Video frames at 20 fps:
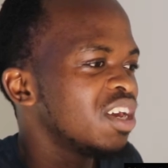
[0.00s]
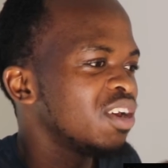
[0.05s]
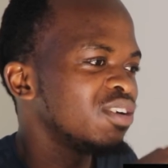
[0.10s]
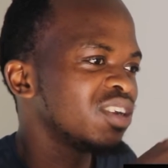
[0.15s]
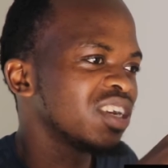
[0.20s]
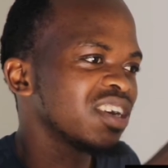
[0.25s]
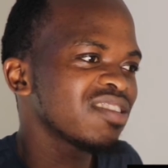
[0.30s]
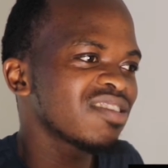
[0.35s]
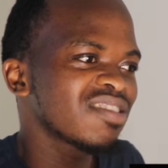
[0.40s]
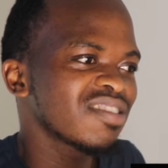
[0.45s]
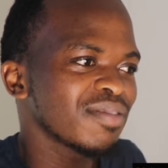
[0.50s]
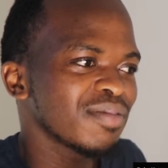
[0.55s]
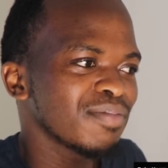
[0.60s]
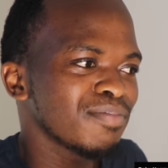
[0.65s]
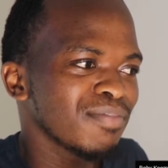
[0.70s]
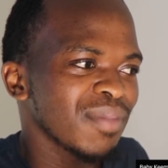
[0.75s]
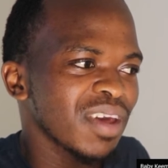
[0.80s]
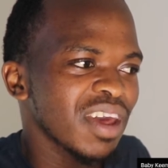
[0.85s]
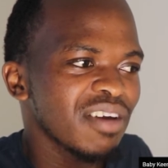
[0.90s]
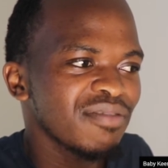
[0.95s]
You just
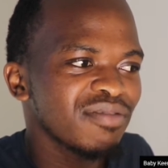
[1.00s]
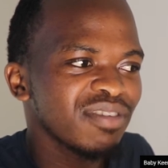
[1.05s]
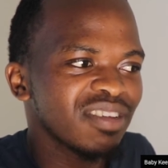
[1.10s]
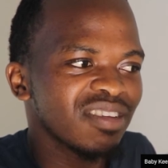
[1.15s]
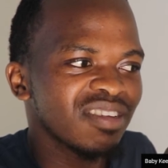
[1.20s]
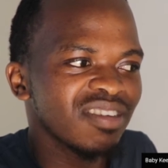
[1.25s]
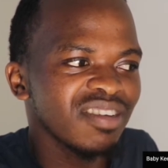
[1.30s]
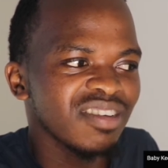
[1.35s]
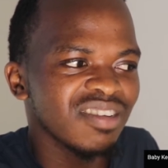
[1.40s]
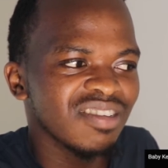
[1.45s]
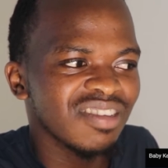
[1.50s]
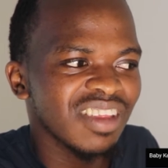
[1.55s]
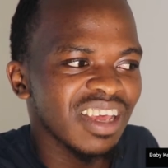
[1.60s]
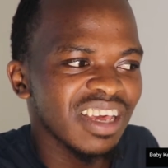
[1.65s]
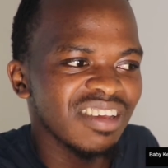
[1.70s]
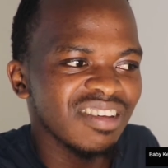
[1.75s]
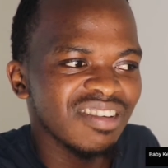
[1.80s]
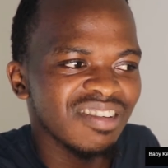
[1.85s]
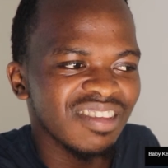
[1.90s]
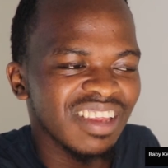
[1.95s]
have it
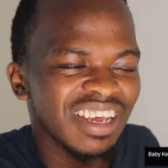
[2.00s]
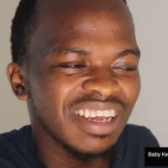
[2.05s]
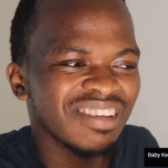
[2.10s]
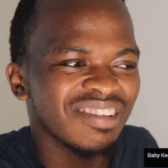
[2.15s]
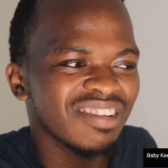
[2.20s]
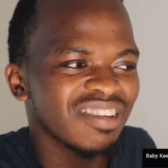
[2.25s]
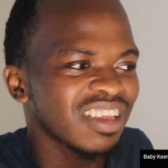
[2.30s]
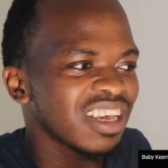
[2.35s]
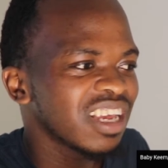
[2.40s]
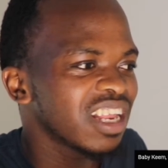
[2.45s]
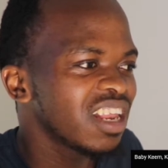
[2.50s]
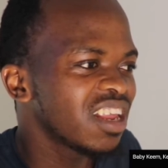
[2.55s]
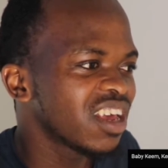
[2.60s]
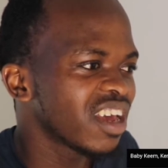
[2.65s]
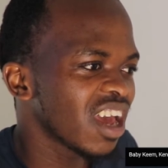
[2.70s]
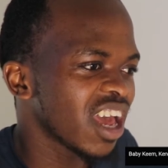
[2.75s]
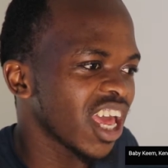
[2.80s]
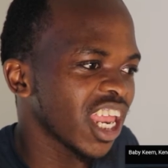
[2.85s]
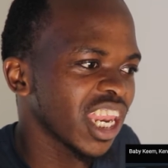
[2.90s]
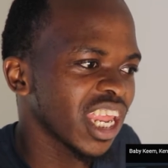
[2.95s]
stand still
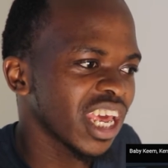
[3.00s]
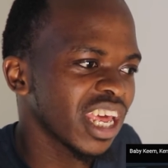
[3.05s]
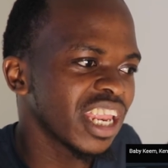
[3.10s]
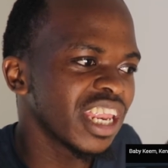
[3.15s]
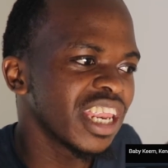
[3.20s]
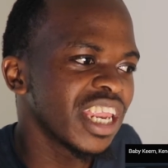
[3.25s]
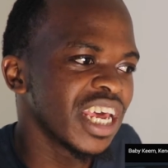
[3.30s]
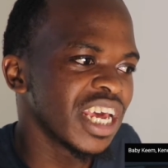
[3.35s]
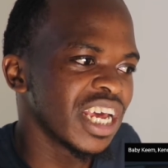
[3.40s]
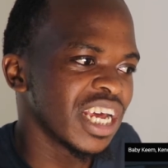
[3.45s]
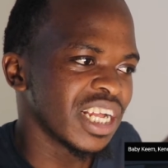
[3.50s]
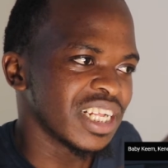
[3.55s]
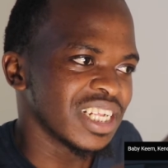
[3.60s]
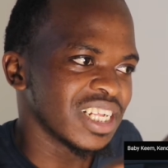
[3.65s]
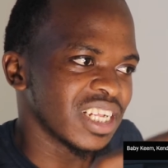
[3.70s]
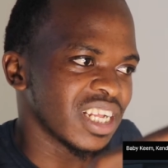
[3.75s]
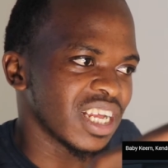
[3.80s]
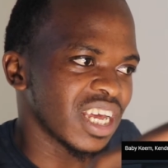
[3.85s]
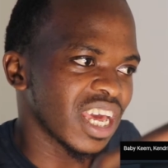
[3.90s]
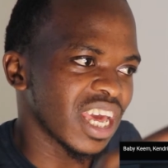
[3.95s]
and then
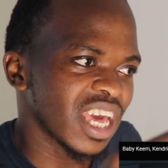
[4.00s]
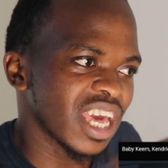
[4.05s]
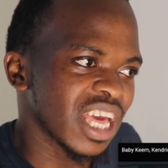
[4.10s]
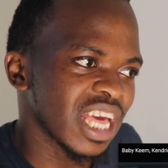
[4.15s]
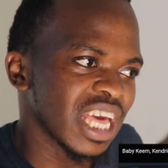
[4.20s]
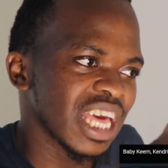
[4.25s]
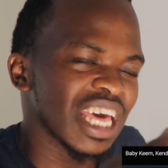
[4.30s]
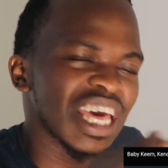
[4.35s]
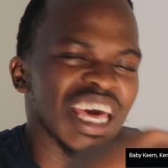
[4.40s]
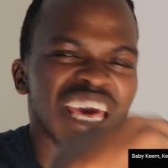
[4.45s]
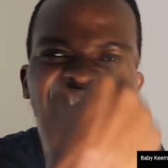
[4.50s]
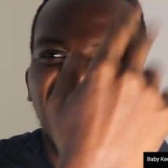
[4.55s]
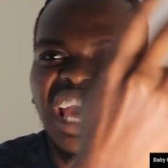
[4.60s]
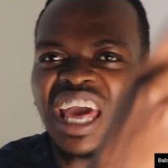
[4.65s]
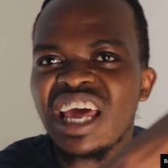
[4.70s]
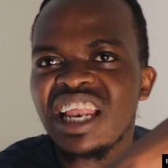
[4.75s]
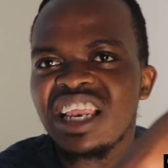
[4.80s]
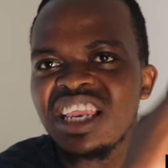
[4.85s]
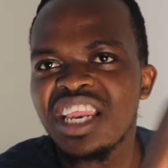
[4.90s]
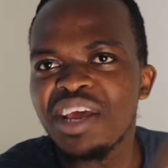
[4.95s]

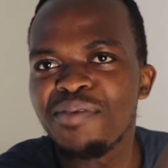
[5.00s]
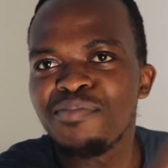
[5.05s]
add